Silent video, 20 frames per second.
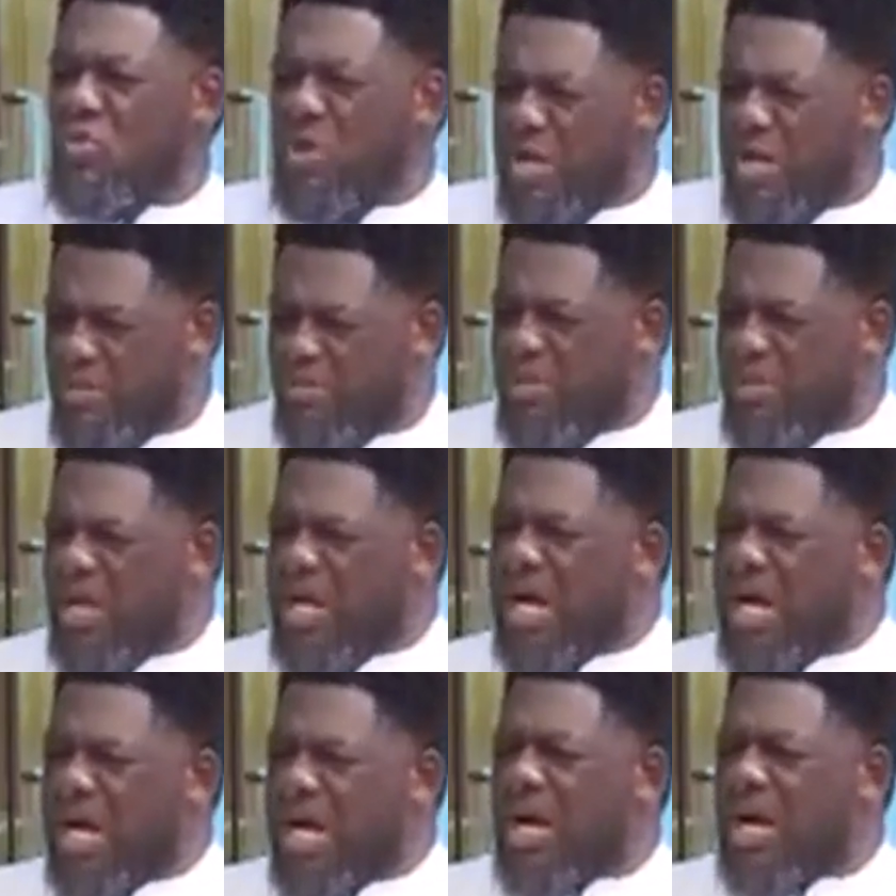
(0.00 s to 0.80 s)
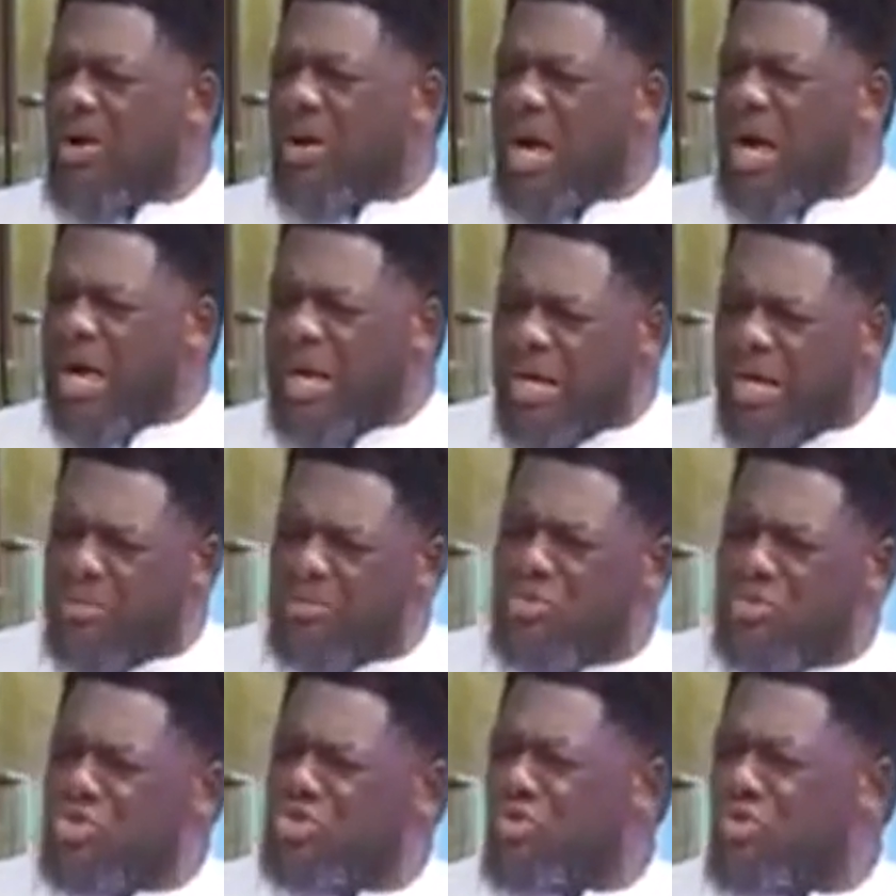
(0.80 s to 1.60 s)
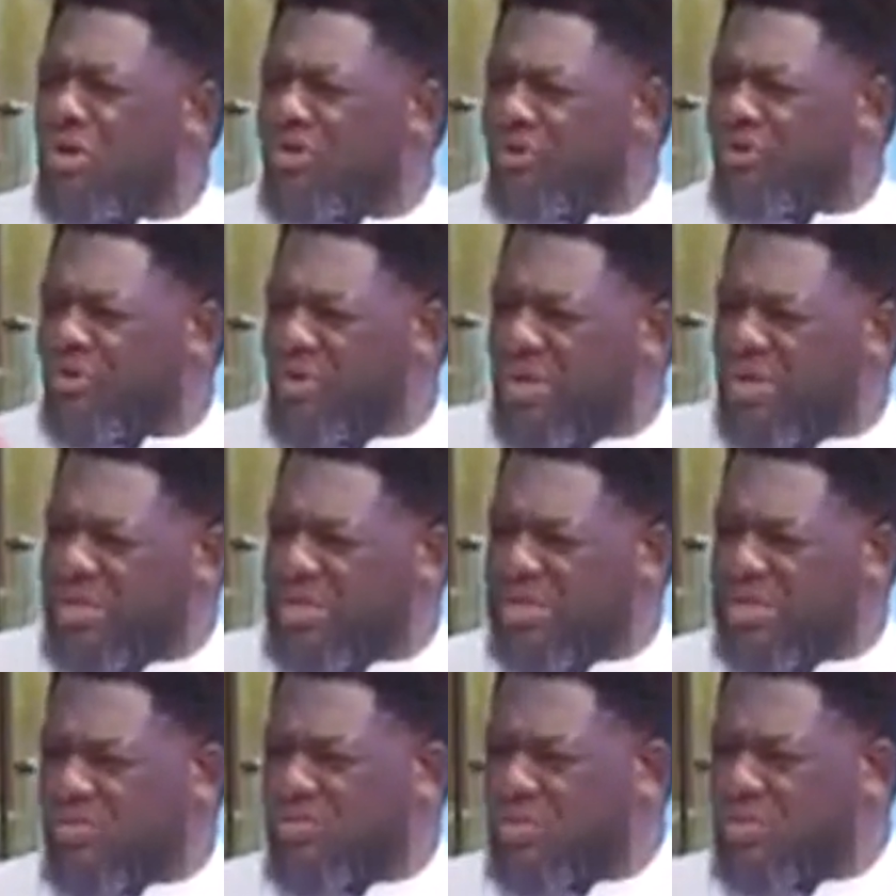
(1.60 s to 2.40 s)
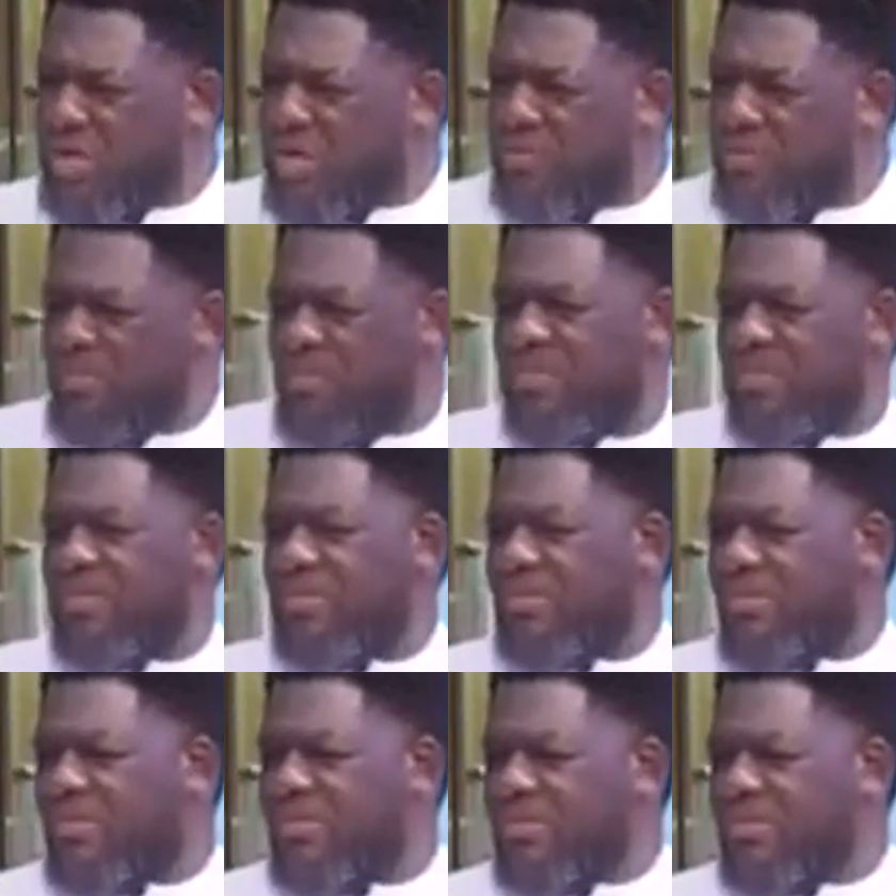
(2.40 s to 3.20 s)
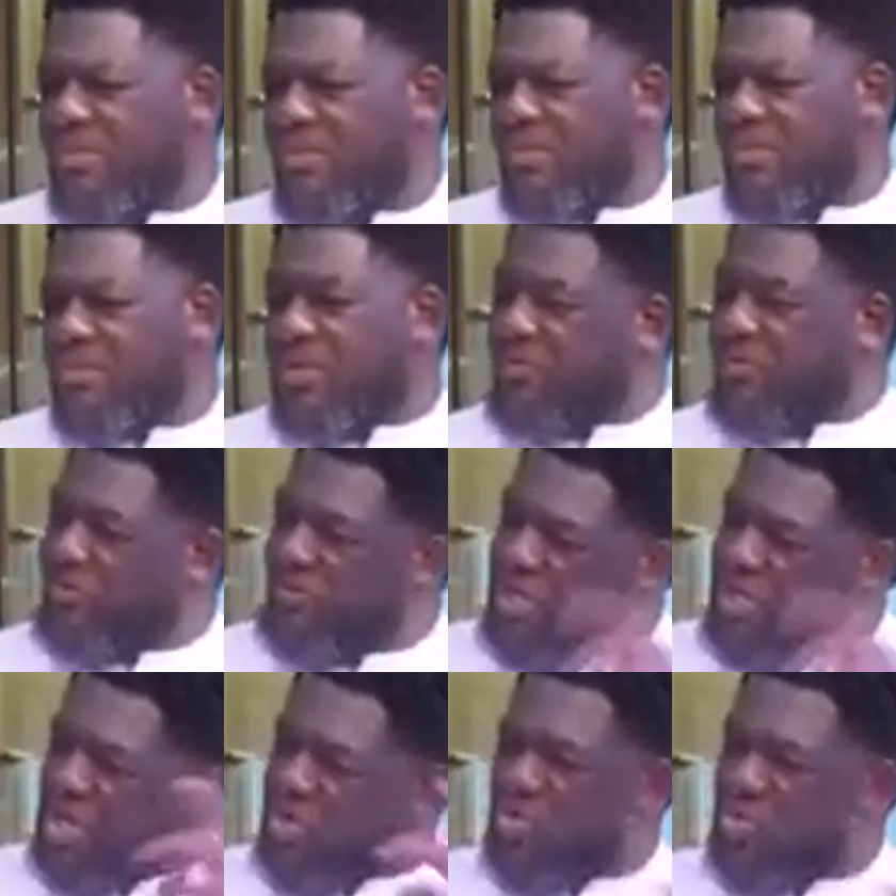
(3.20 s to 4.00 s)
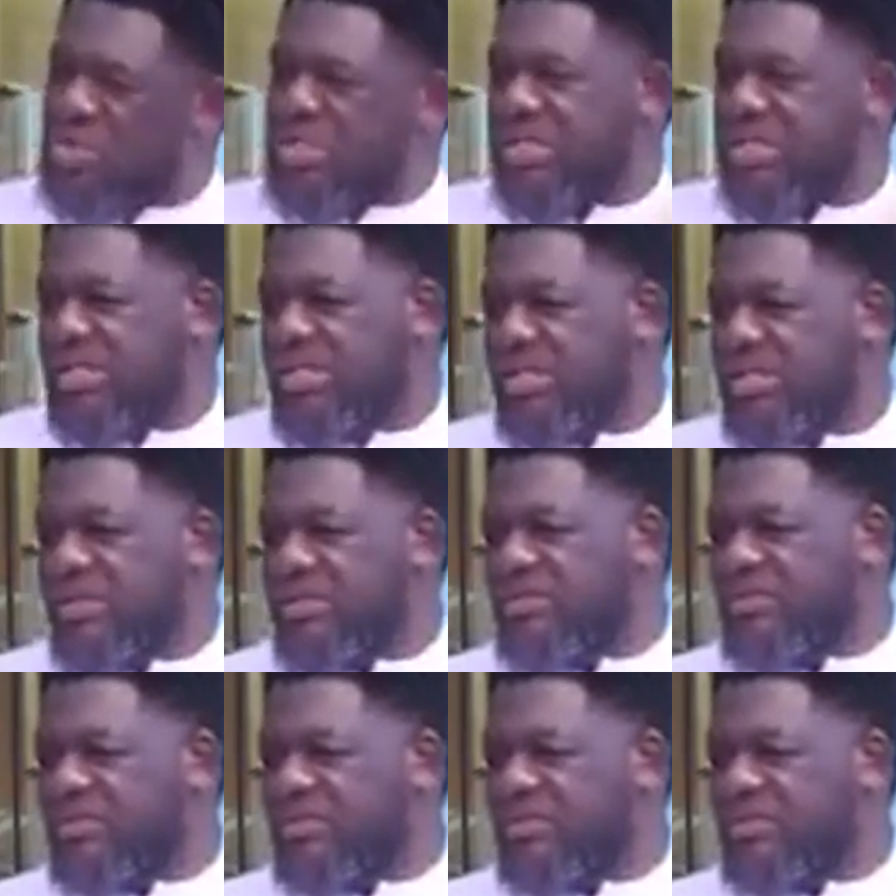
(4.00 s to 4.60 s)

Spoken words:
Unim, how are mutual friends? Unim, me fie no didi.